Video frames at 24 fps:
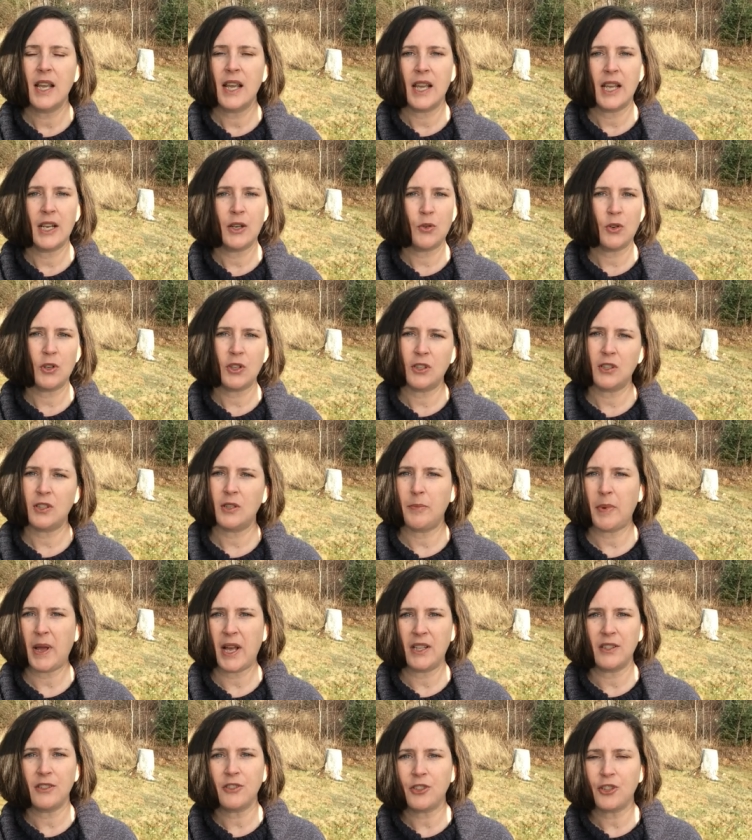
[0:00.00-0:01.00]
in order to
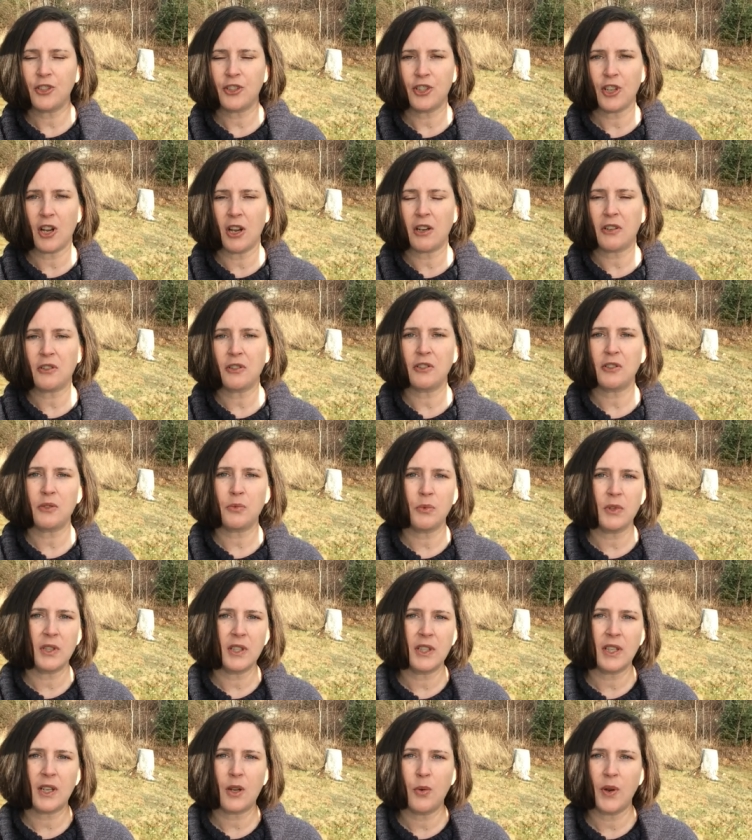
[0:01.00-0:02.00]
balance your chakras
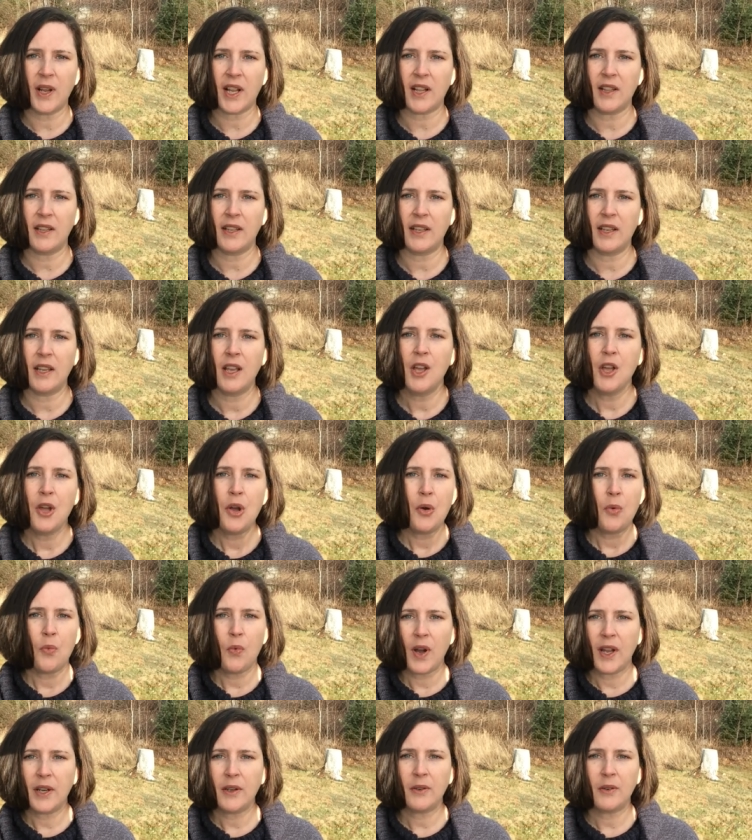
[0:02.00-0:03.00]
really quickly.
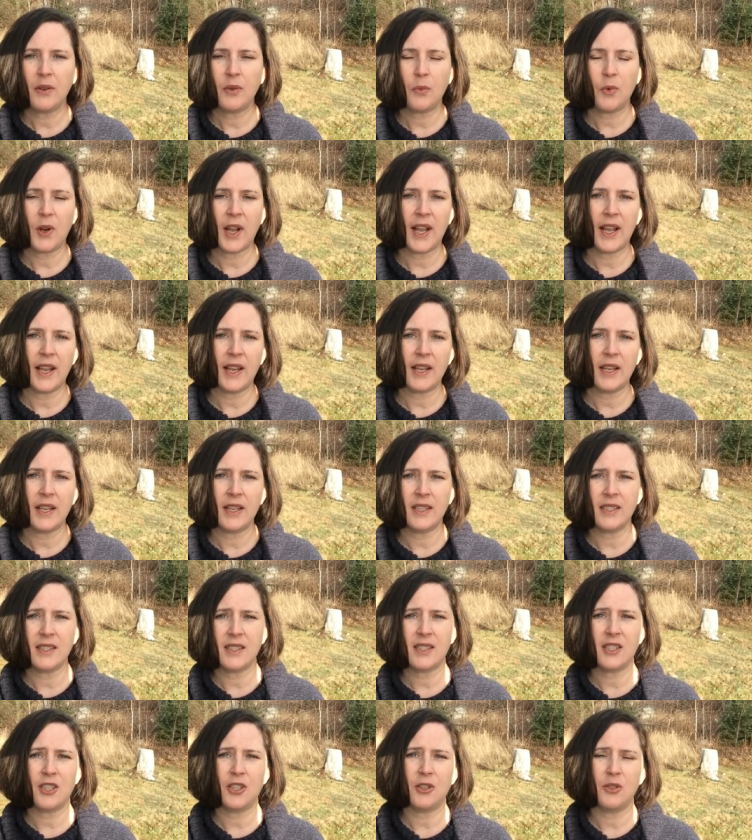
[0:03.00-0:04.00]
One way
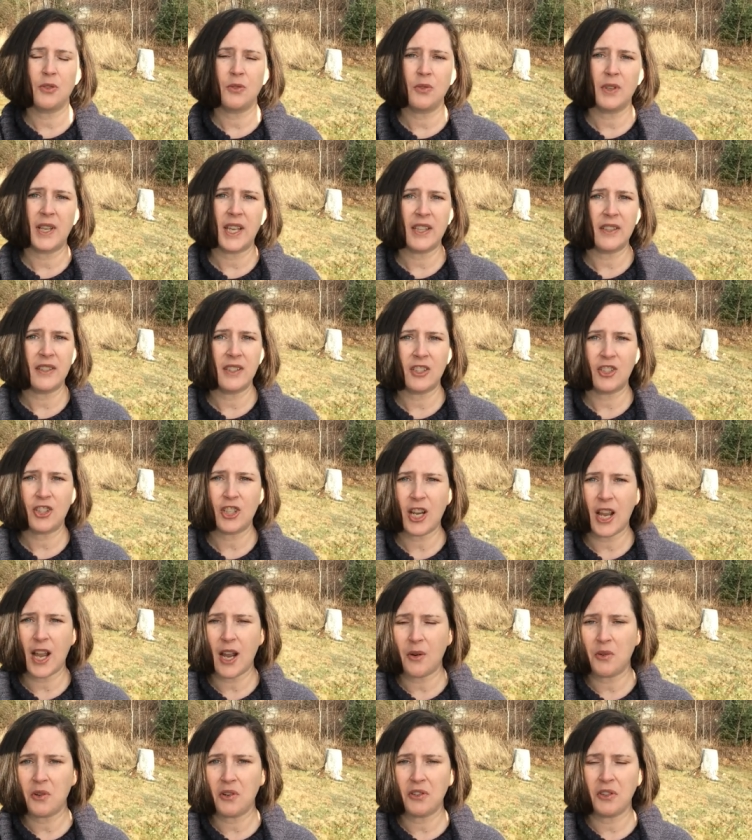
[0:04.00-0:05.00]
is to get in the
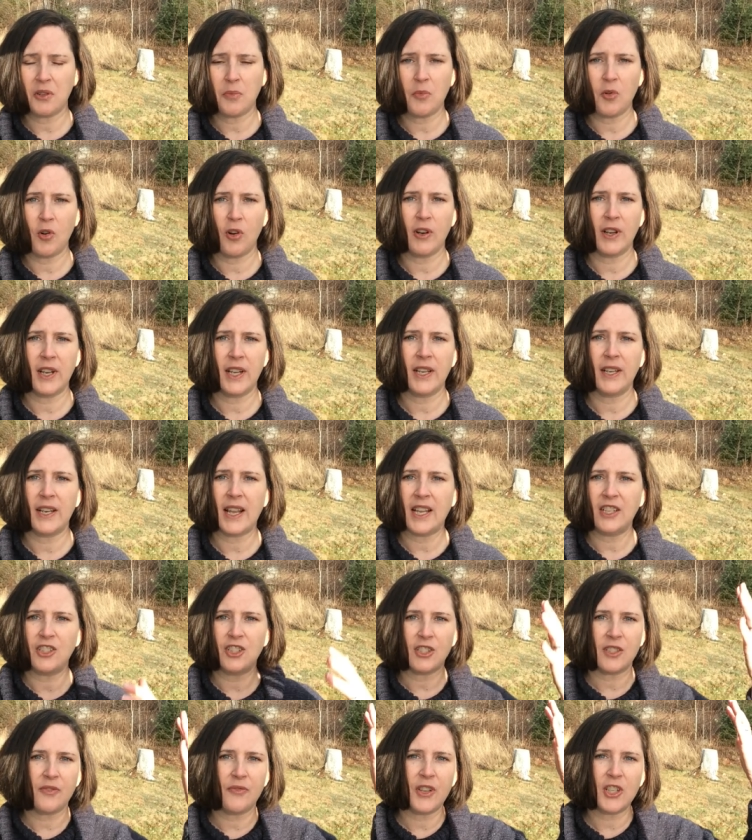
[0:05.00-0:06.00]
shower in the morning
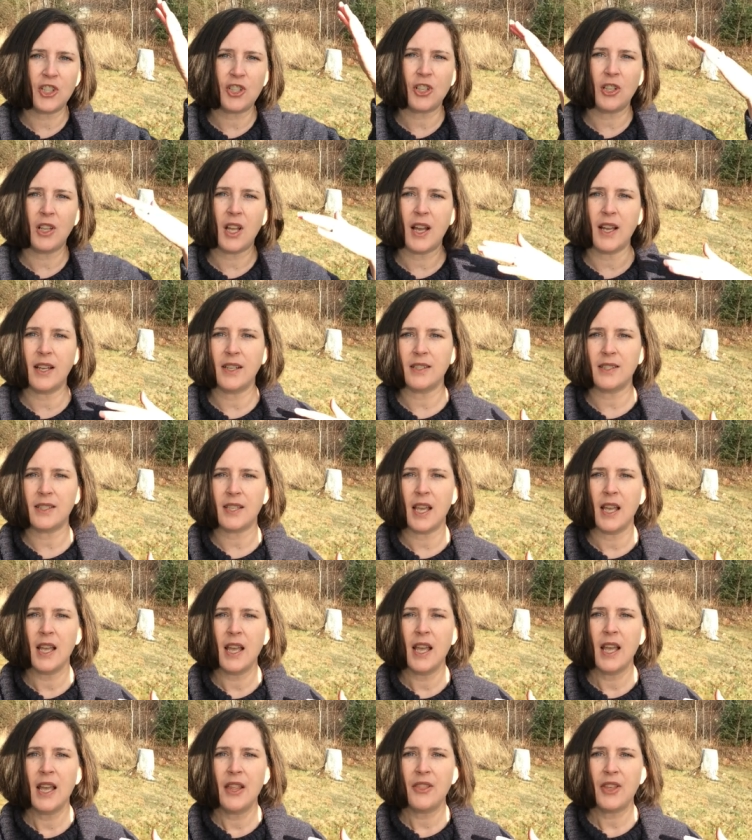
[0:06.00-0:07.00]
and just visualize
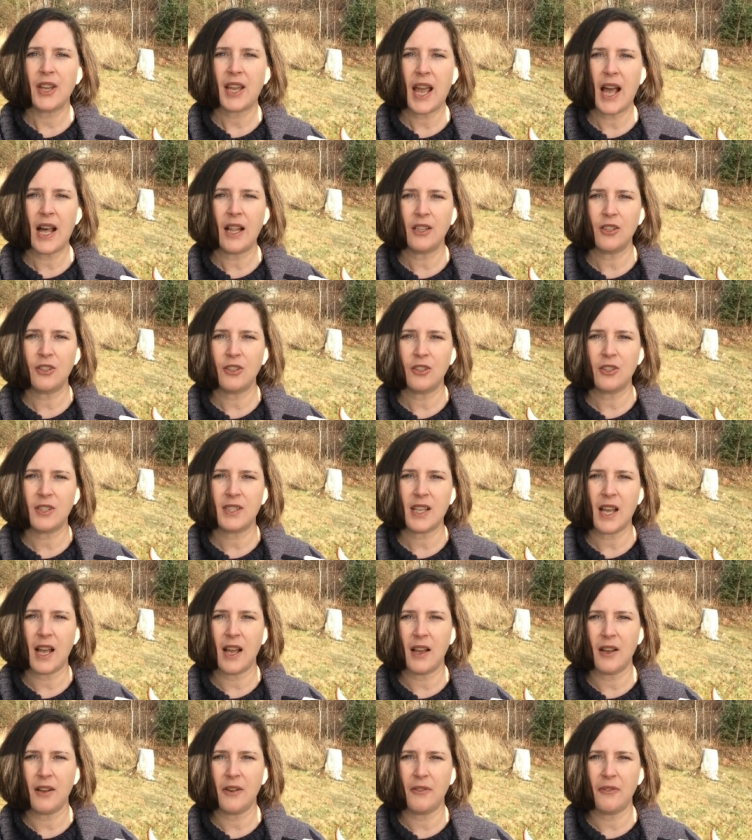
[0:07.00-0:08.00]
the colors
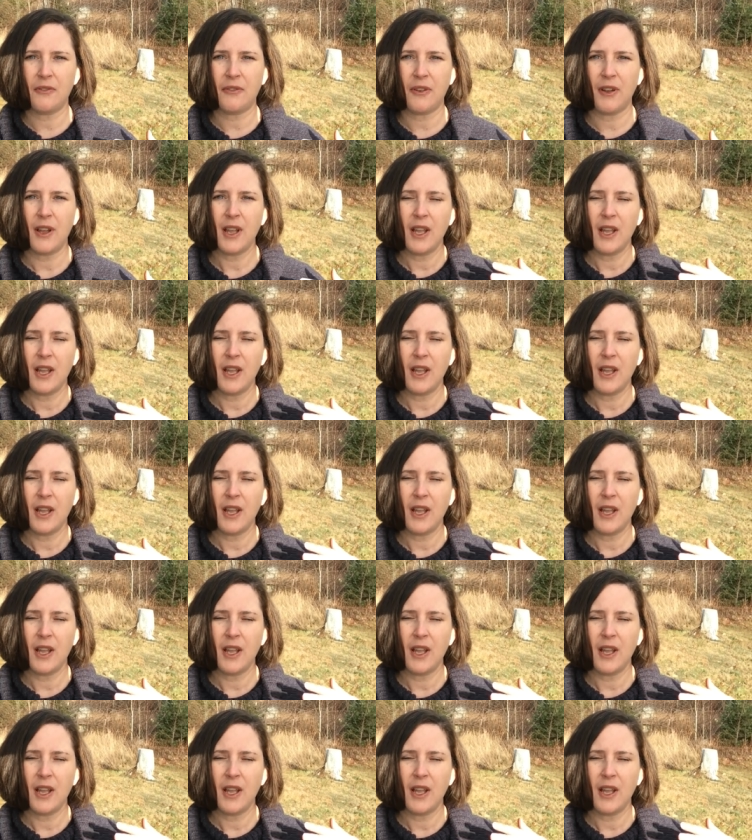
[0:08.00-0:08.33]
of